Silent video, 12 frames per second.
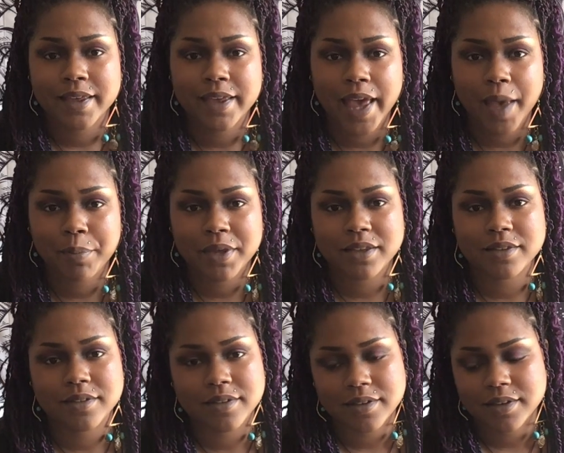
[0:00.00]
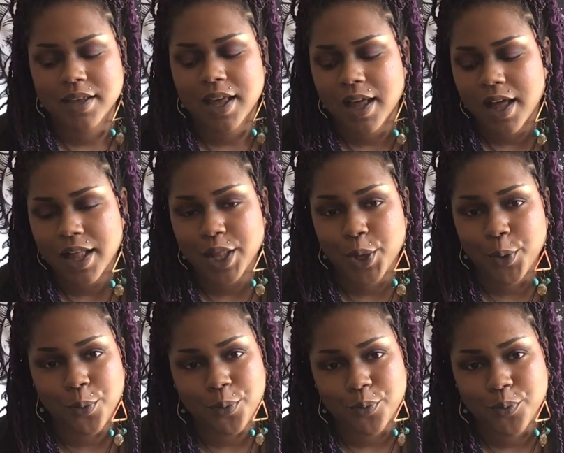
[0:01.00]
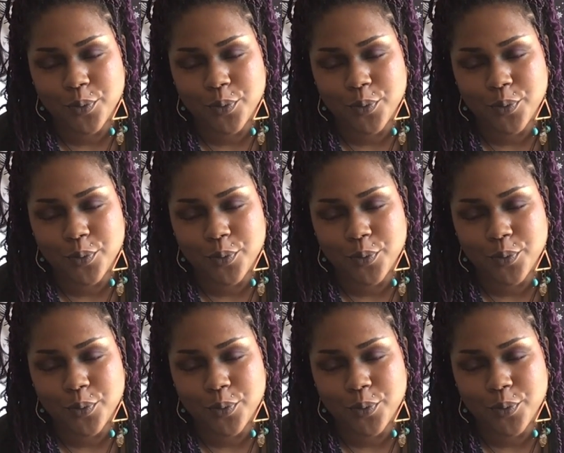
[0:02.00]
Cappies, hello.